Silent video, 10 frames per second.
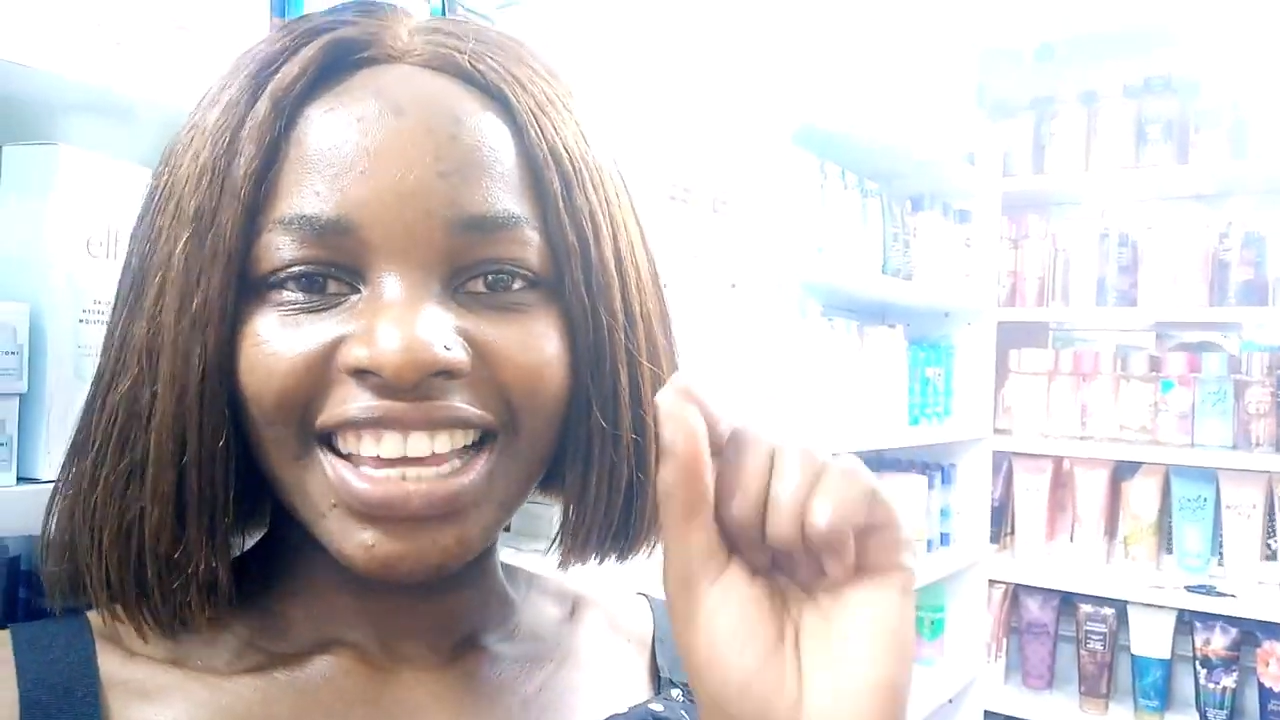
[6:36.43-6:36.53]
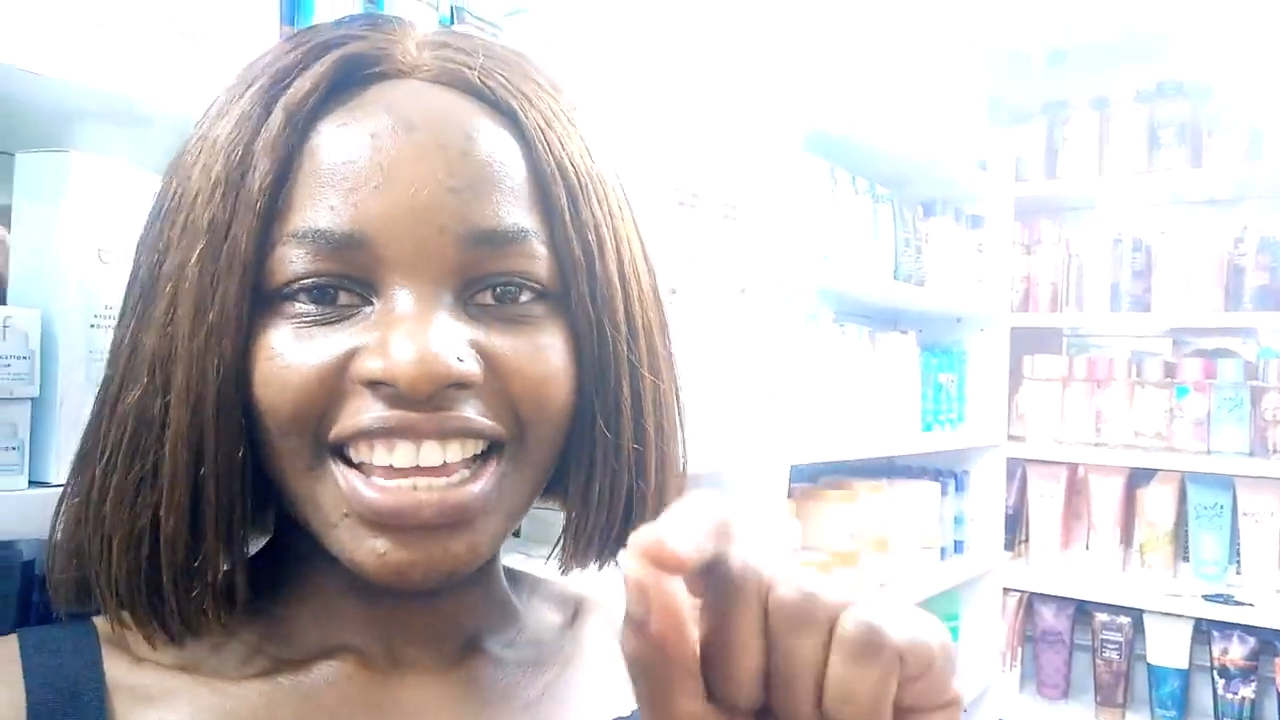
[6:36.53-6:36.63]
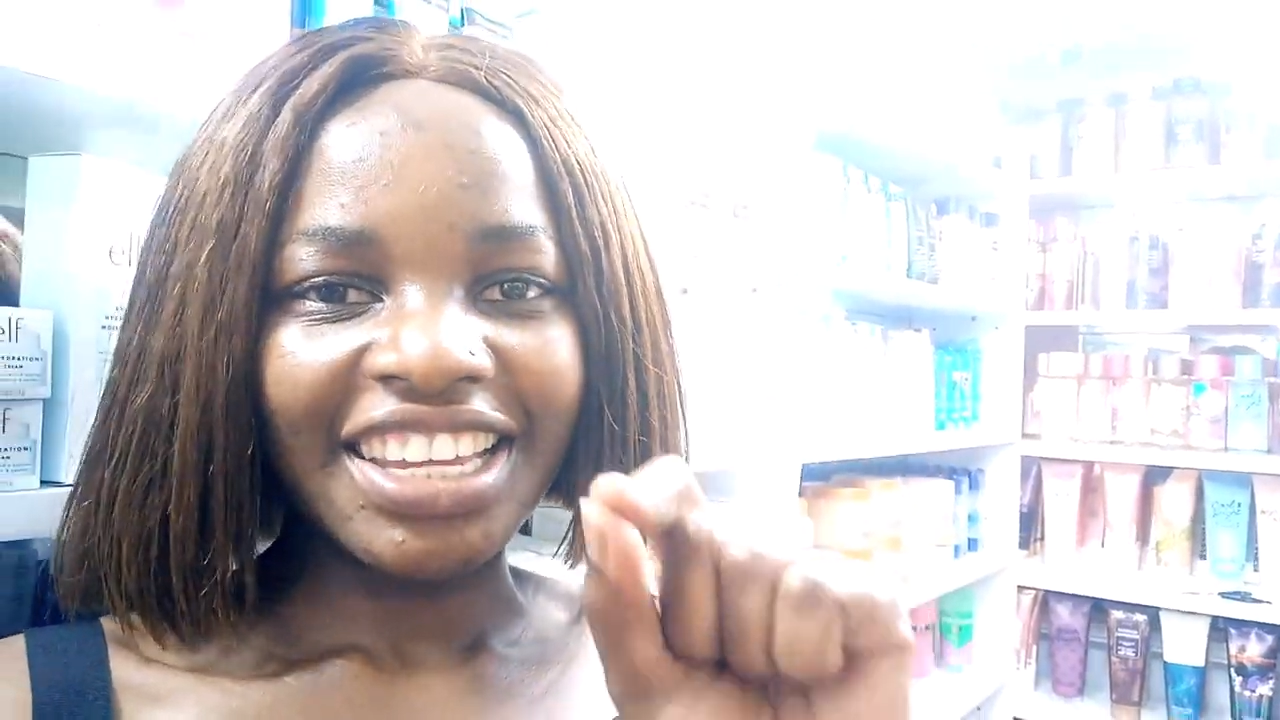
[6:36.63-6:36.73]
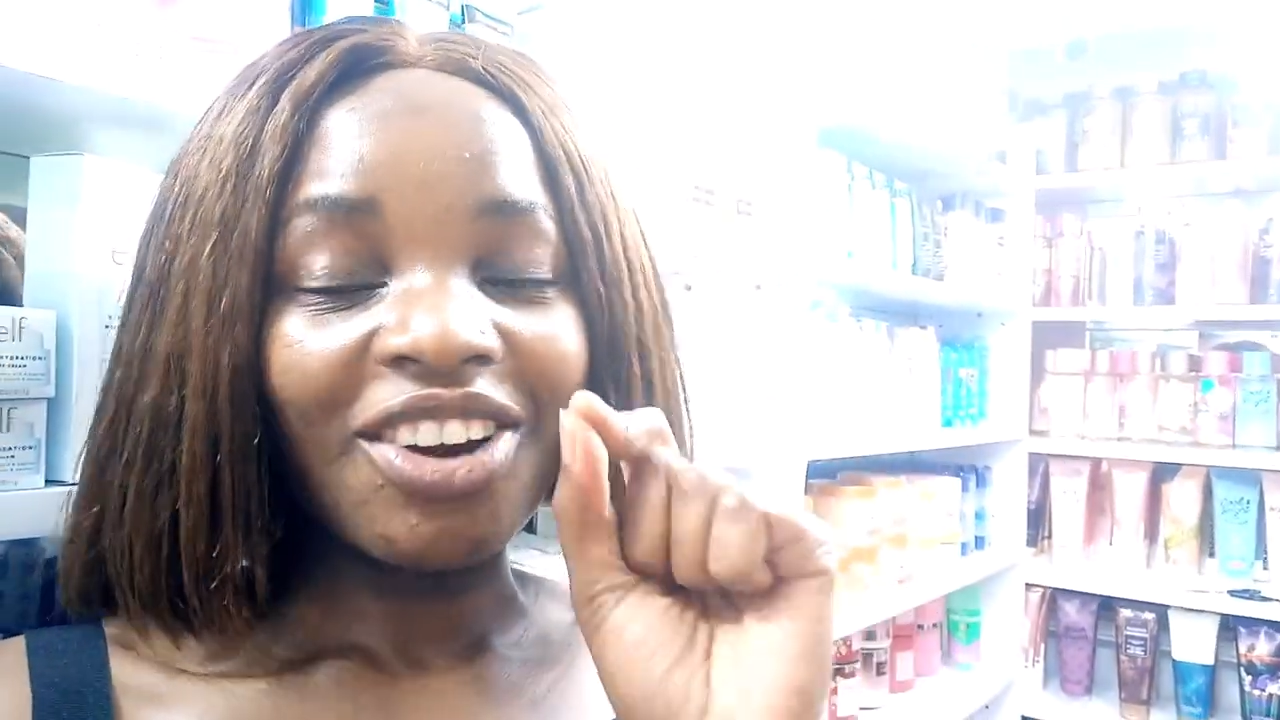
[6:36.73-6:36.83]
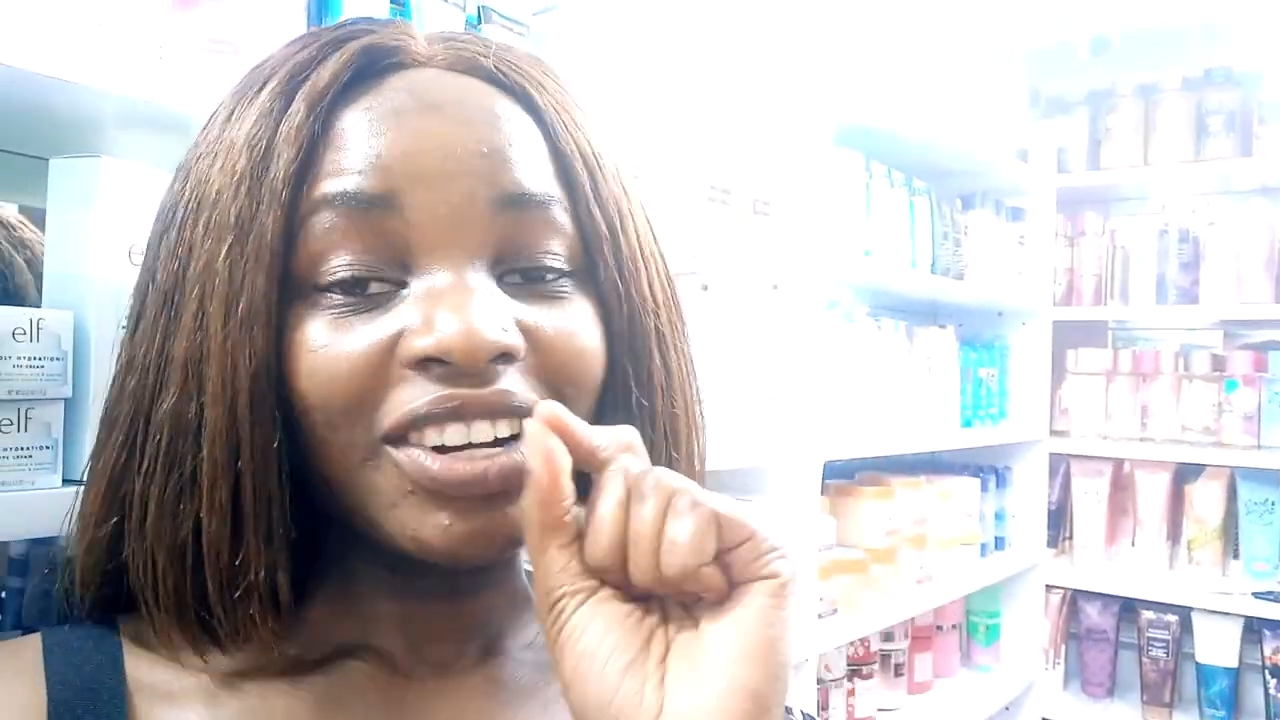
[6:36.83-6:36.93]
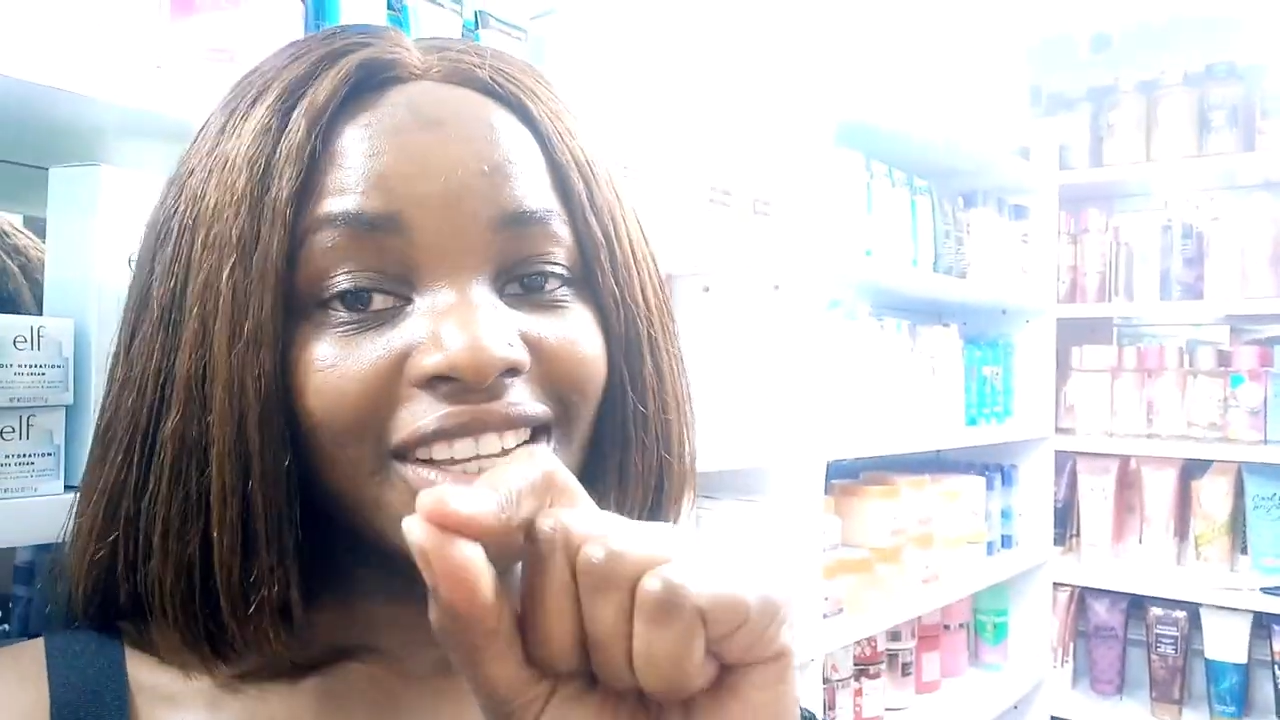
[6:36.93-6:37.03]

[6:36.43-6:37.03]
kenya on